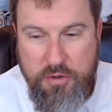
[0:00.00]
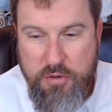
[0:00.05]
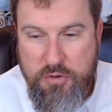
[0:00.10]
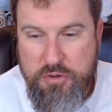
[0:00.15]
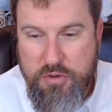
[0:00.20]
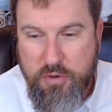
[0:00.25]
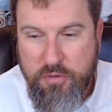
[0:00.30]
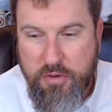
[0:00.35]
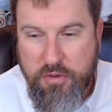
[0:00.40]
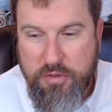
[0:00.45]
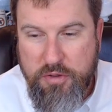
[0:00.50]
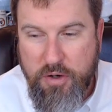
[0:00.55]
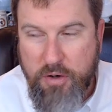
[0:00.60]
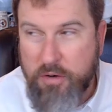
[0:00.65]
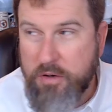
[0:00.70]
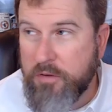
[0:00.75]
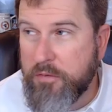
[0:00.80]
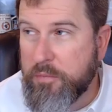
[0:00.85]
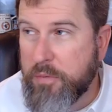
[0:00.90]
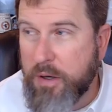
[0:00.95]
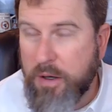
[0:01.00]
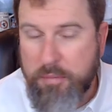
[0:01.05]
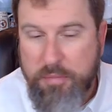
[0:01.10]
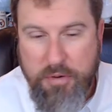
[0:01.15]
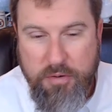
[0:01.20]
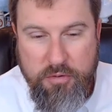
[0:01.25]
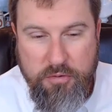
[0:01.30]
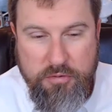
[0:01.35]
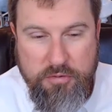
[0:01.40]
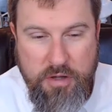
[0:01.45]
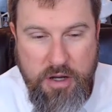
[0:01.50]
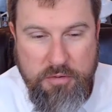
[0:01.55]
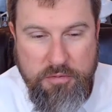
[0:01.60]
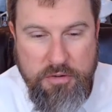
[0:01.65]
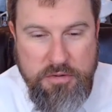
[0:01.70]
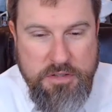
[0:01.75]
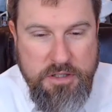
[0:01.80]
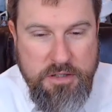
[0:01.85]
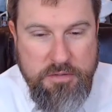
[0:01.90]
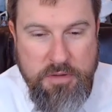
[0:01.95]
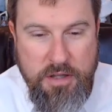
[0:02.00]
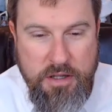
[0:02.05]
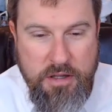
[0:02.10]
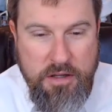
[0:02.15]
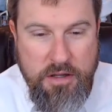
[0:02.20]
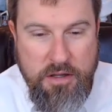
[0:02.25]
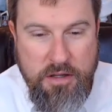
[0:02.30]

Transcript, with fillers: future on the theory of popular sovereignty.